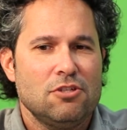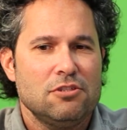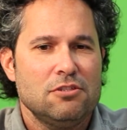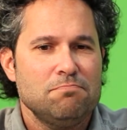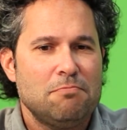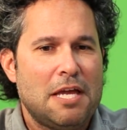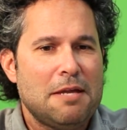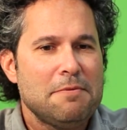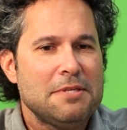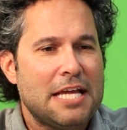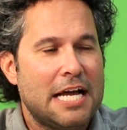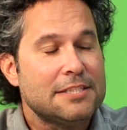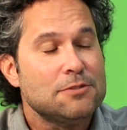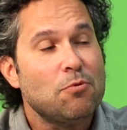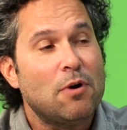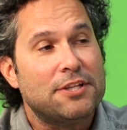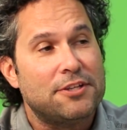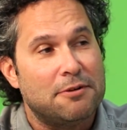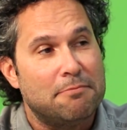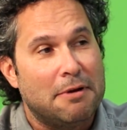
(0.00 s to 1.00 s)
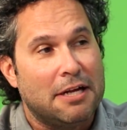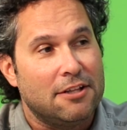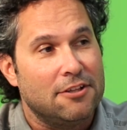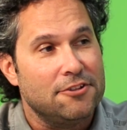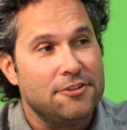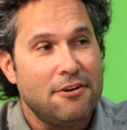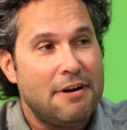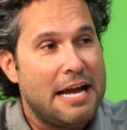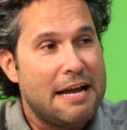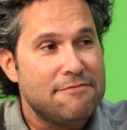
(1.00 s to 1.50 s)
maybe that's why they're
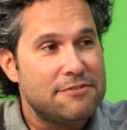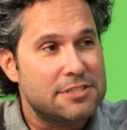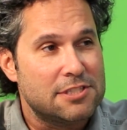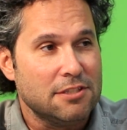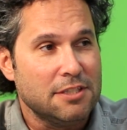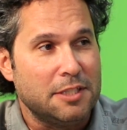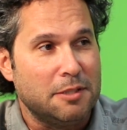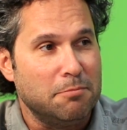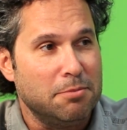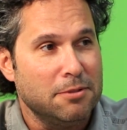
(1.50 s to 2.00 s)
mellow. They're half asleep.